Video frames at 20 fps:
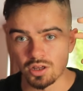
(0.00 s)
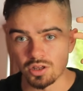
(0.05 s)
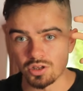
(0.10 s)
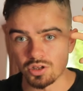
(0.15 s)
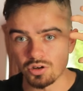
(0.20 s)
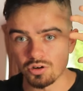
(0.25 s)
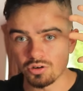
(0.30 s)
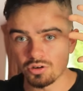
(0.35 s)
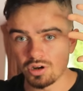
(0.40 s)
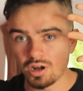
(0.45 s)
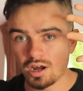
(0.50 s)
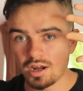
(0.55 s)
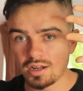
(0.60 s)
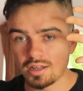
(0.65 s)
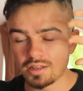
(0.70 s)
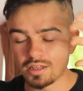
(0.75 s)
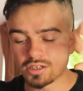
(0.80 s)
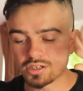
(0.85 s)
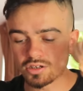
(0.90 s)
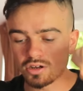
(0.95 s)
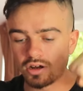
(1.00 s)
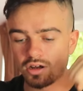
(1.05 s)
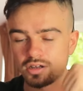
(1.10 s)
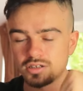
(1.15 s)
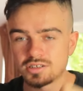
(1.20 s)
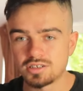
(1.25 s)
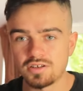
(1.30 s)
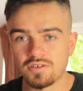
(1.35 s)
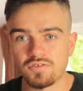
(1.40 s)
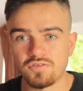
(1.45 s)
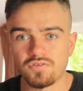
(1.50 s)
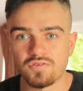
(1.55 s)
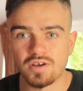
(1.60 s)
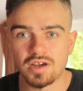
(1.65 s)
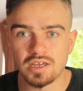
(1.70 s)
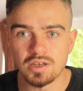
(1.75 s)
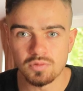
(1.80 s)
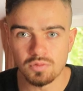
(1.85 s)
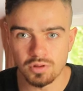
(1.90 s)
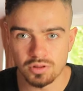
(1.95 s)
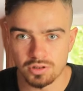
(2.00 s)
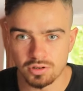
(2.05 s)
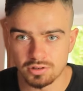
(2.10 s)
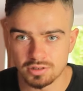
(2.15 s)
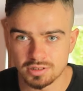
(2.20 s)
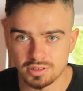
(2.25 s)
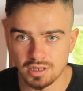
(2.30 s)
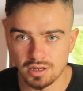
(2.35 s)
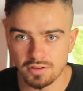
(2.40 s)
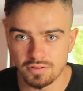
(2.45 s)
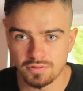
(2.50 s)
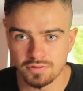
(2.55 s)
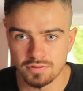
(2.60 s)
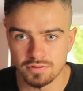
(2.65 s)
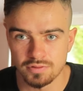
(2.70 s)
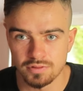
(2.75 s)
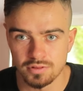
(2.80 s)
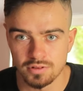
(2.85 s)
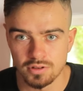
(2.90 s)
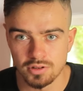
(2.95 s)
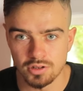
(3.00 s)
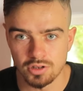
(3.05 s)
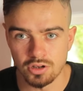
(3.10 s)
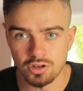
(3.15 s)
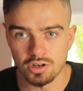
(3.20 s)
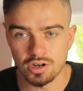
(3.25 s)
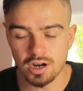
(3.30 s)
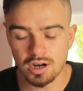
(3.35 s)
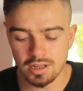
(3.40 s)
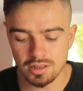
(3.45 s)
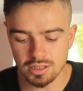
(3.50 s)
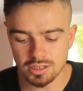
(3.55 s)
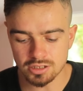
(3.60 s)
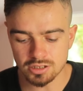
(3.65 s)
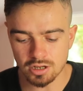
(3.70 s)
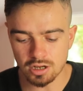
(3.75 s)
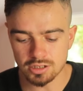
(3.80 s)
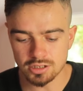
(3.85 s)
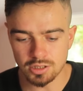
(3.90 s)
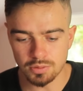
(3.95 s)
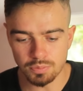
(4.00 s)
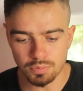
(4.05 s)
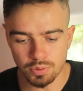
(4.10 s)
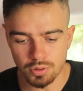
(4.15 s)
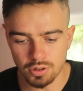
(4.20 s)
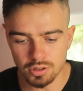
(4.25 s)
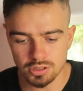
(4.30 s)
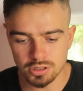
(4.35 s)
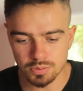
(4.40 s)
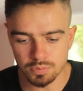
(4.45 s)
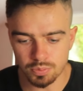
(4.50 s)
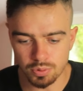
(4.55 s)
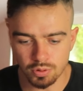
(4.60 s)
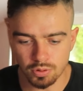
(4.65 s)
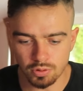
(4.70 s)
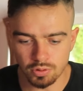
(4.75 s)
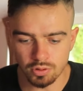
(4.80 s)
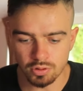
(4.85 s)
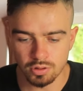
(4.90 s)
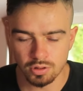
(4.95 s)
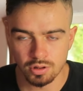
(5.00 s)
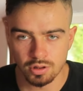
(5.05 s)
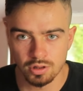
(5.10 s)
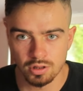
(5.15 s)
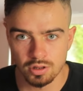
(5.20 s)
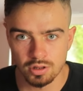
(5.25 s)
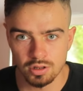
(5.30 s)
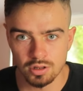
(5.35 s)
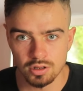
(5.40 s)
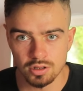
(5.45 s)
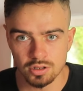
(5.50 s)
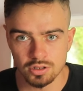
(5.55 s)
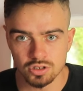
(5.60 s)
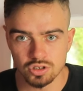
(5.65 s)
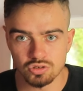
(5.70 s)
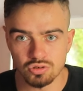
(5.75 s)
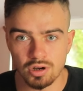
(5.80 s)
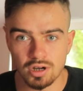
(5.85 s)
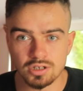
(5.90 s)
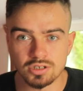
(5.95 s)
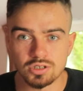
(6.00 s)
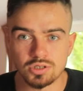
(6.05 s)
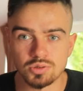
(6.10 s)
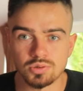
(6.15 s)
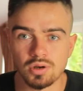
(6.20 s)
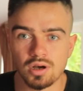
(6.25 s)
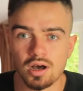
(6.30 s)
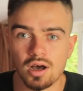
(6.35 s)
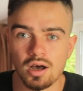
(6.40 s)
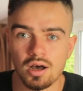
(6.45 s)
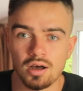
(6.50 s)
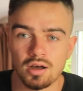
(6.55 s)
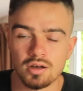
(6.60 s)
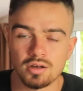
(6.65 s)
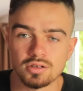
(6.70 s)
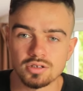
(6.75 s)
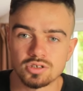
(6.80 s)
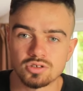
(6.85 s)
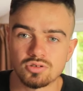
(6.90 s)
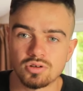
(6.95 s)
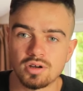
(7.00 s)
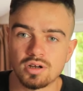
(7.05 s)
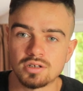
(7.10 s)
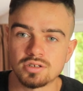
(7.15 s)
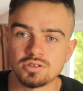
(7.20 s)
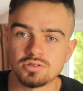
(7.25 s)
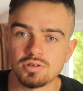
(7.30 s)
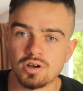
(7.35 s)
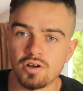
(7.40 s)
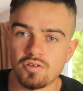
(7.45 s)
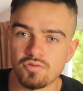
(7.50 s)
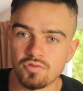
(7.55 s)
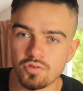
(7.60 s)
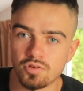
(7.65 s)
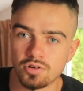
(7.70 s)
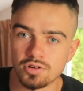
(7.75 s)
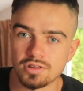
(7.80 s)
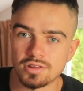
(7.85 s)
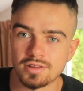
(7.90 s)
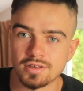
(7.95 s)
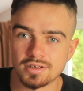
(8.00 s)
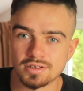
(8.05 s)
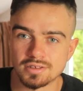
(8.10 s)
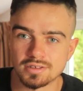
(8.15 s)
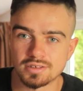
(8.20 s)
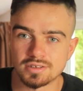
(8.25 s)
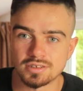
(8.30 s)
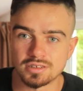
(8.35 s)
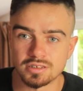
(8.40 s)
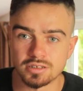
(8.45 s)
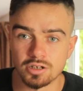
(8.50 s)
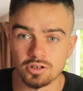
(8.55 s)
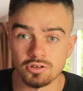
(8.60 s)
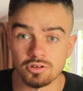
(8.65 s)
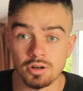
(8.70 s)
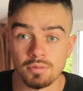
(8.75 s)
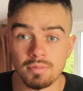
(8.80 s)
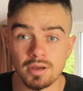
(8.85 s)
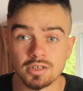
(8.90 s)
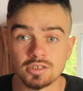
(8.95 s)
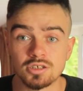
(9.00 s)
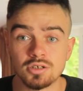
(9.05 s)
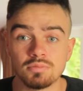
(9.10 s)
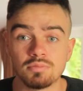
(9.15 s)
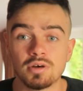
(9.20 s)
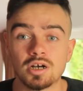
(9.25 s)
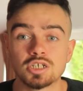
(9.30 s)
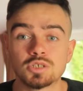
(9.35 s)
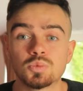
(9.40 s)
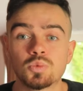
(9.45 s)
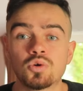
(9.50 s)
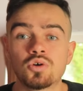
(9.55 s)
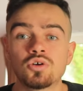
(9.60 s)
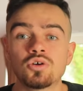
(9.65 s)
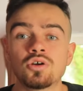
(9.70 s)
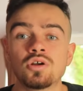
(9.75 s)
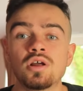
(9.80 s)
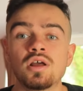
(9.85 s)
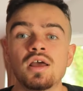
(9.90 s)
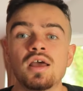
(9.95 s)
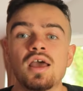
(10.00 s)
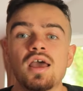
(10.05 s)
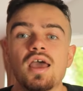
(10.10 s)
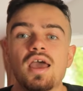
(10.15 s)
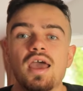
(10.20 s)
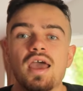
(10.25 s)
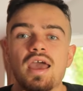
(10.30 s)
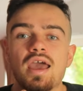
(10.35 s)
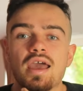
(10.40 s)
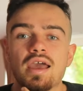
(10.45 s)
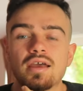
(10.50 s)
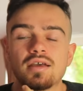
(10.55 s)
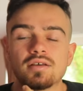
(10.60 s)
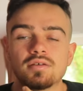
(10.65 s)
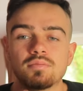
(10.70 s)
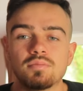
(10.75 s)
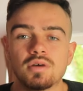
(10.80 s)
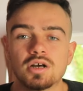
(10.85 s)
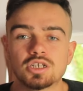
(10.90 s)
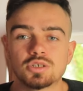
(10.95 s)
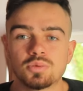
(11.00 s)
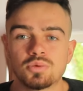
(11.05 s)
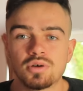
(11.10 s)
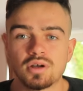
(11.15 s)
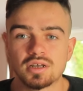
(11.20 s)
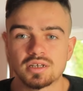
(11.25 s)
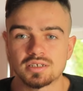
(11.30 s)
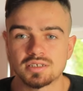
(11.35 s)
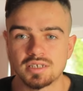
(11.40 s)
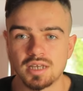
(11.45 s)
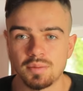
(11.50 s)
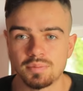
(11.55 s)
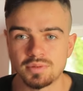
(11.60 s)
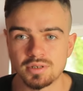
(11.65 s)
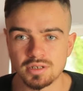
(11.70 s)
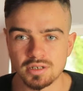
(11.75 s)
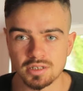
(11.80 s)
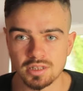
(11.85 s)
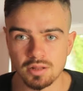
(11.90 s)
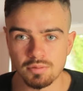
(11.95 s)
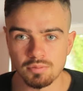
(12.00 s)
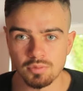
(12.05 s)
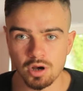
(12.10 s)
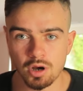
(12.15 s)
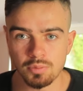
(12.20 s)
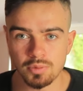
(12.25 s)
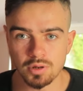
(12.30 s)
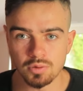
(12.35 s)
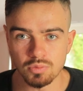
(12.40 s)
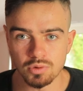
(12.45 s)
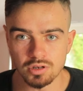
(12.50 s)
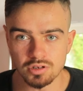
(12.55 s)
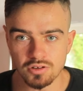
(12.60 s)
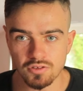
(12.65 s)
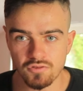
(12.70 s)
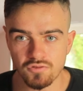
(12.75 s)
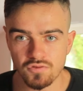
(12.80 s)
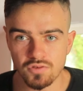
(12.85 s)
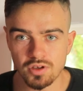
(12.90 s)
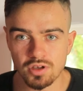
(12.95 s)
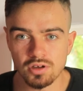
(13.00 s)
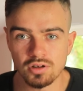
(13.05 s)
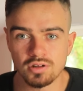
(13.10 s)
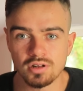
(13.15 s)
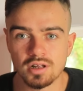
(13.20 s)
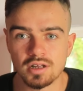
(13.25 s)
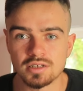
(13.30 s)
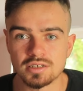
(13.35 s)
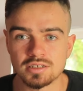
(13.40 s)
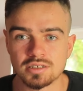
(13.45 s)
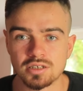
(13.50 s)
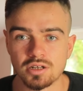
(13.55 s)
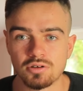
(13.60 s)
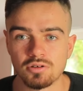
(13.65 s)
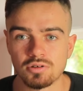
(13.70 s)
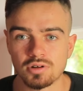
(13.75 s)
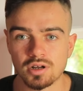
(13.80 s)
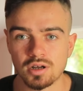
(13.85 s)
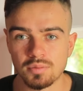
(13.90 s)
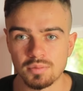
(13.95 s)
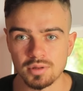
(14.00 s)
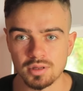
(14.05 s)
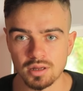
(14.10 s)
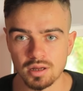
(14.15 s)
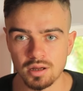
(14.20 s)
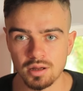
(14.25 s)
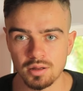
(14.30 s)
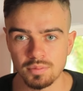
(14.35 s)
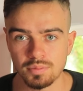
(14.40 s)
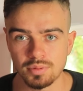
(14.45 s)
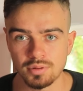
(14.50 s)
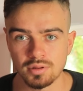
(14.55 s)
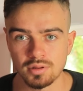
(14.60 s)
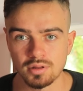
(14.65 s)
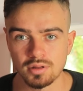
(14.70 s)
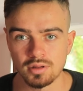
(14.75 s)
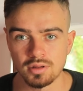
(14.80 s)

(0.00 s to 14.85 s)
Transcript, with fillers: You're not in this constant fight with yourself. You're not in this constant push pull, trying to uh trying to avoid this stutter. It makes you much more a eh, much more accepting in the moment when you feel a stutter coming up.